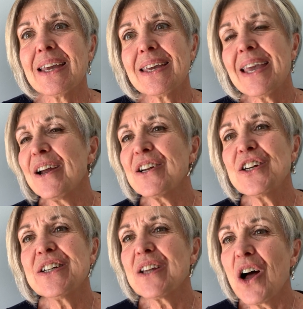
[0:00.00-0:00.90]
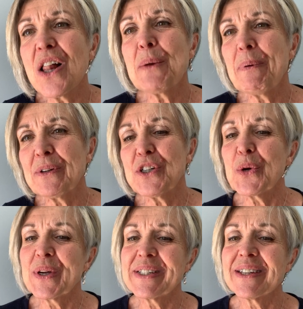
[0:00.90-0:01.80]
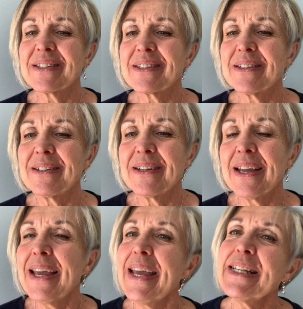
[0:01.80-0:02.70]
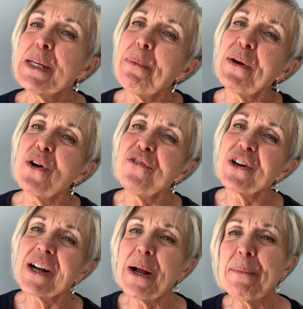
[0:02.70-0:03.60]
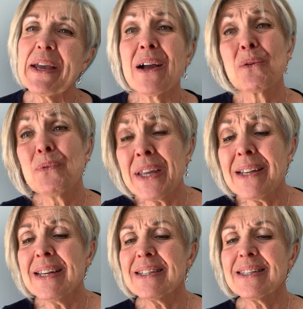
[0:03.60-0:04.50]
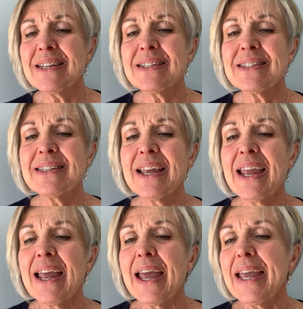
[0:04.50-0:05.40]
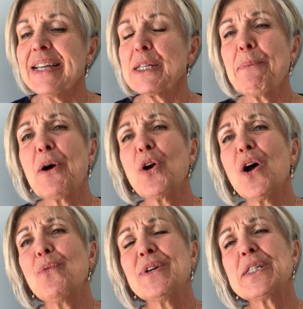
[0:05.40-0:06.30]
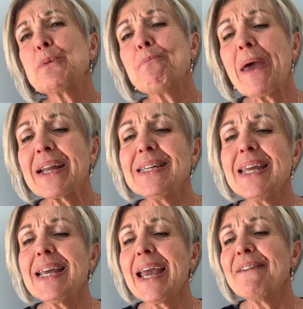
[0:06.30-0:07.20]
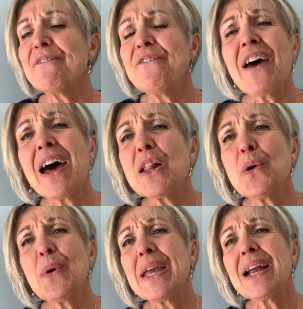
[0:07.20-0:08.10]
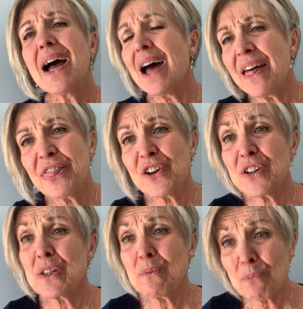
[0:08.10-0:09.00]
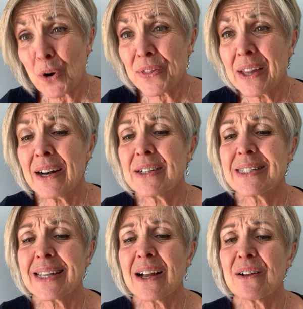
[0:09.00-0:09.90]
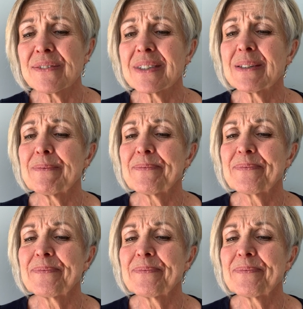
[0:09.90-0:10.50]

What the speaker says: Character is all about choices. It's about overcoming our weaknesses. It's about respecting and valuing others more than ourselves.